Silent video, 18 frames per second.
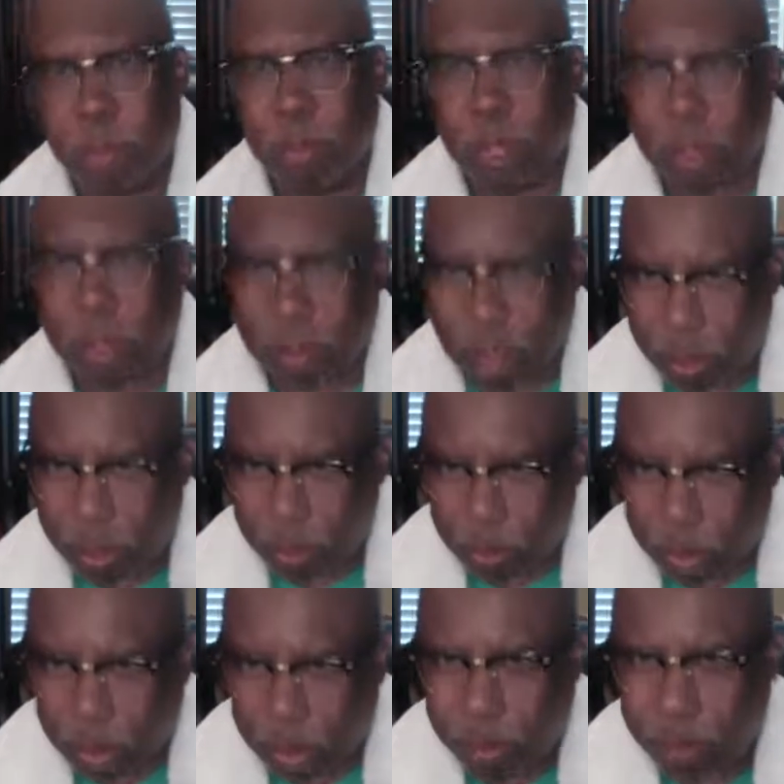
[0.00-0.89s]
It,
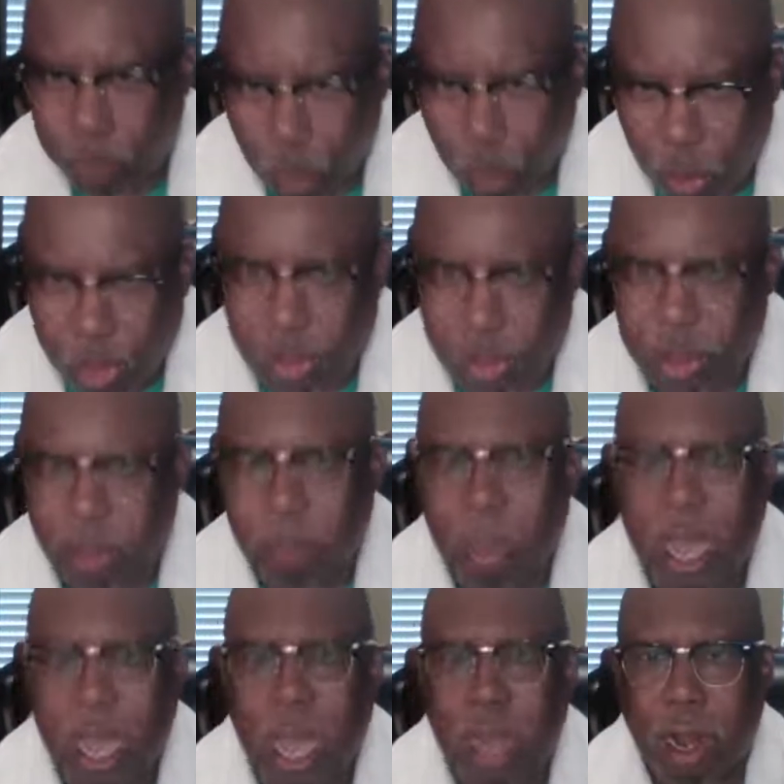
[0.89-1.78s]
it, it points them
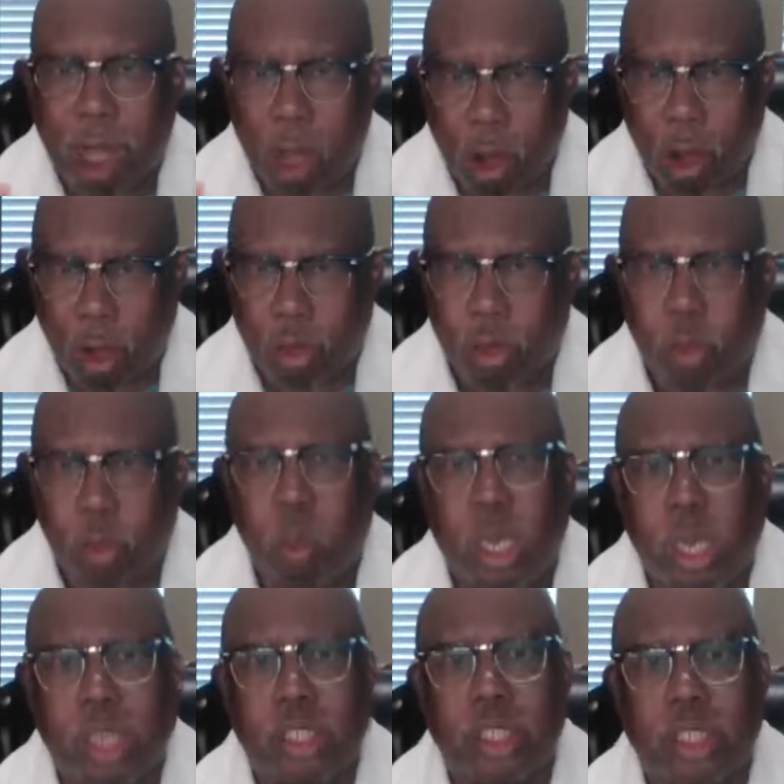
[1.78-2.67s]
out, all the
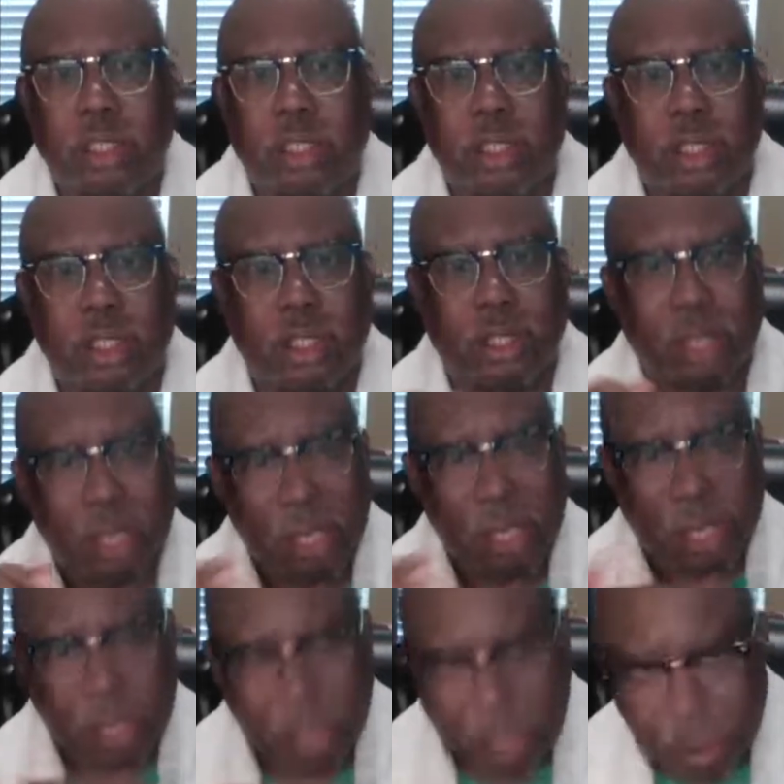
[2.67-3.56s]
witnesses
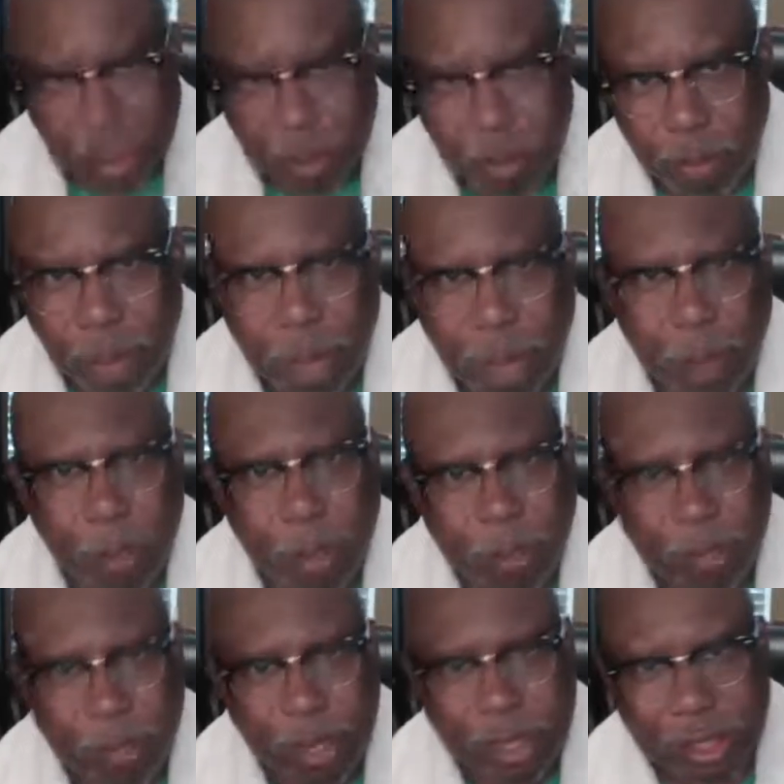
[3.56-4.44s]
in the Bible.
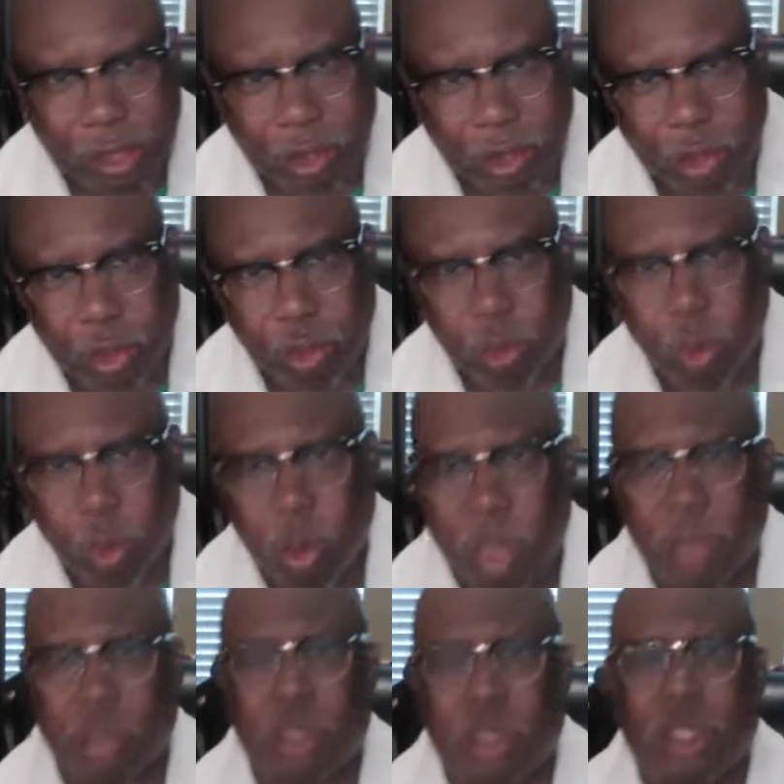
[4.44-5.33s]
I think it's the
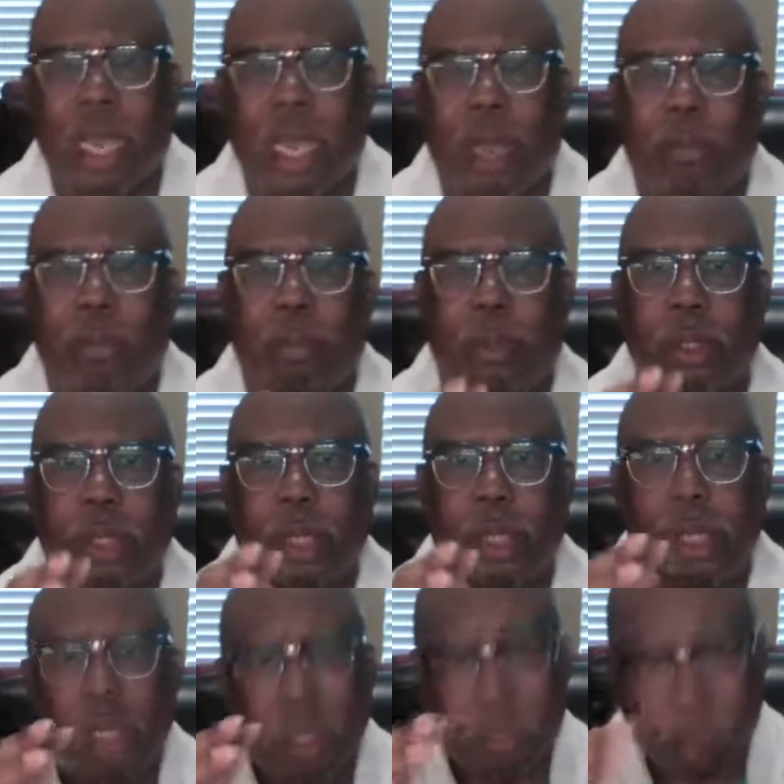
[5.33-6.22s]
12th chapter
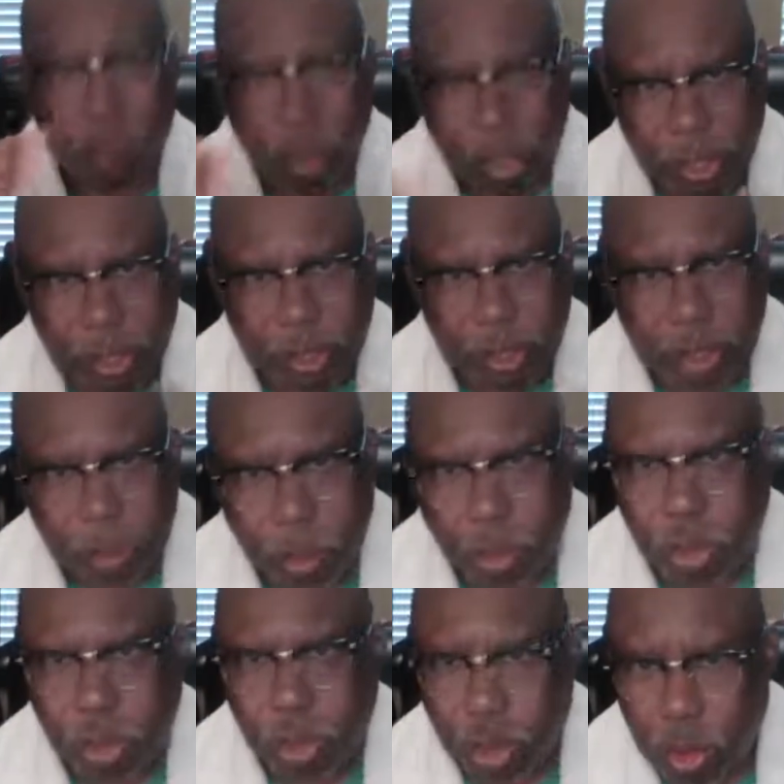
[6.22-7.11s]
where he
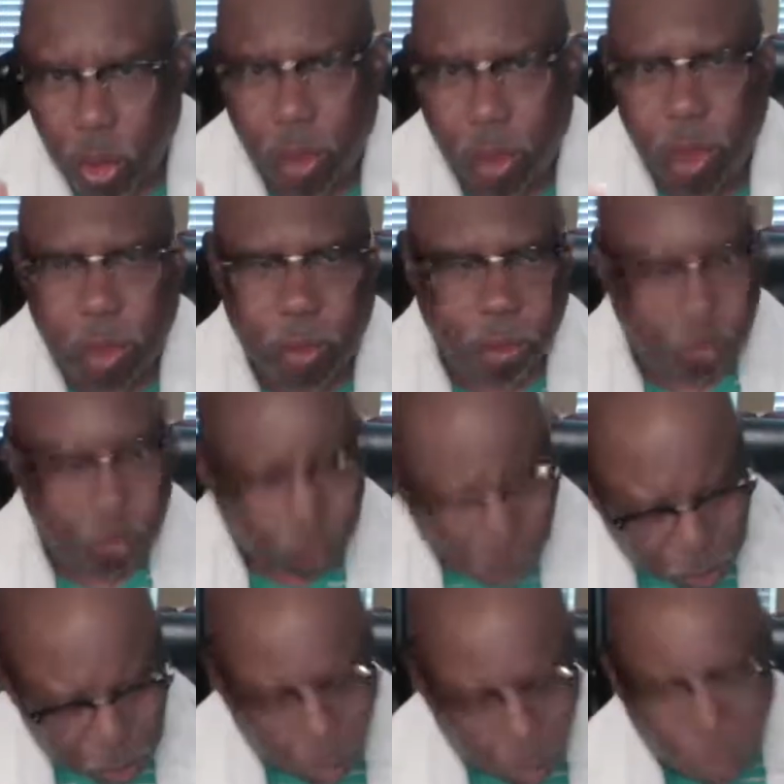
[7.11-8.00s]
start
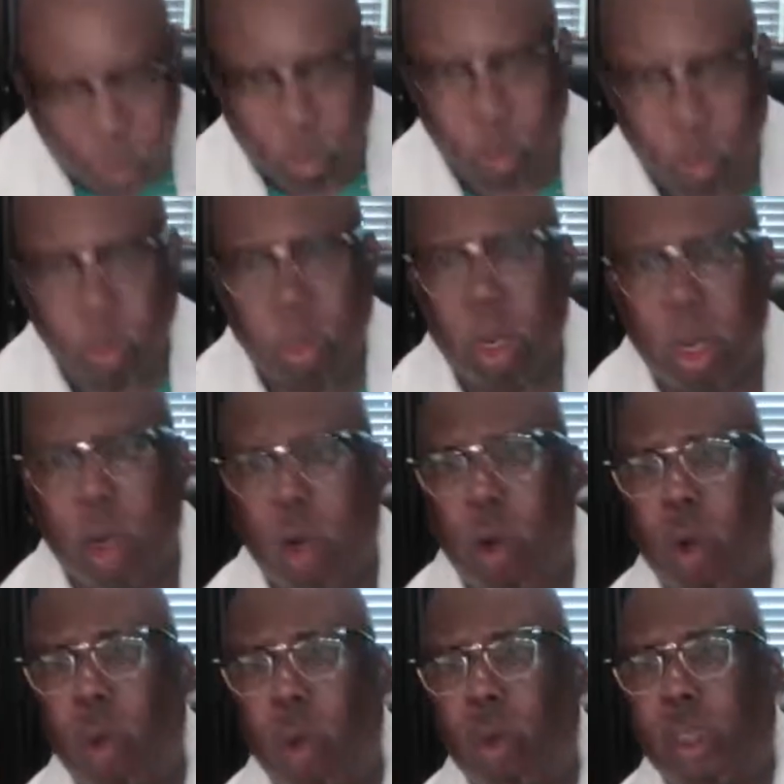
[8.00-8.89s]
go through the
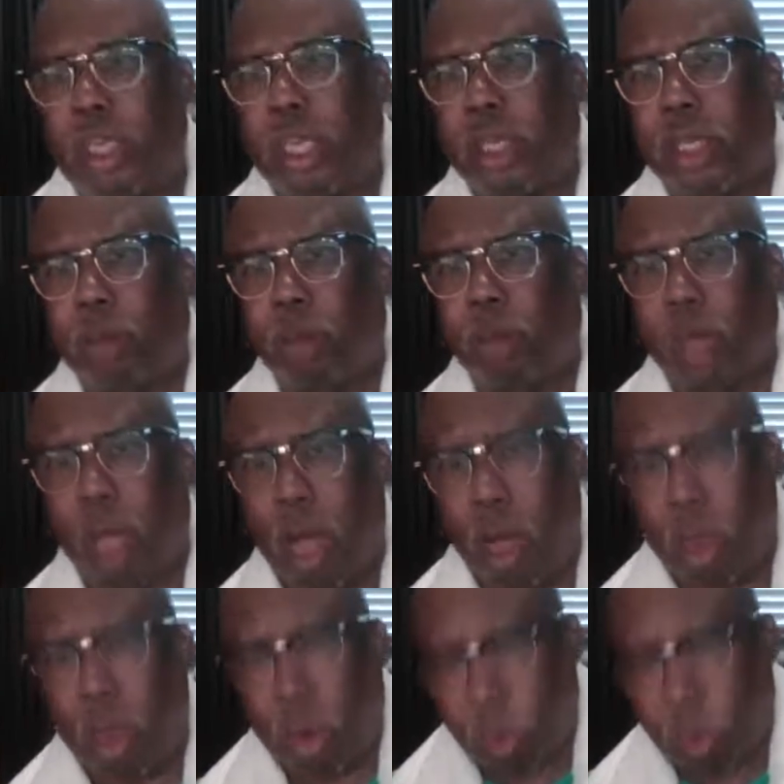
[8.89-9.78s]
Old Testament all the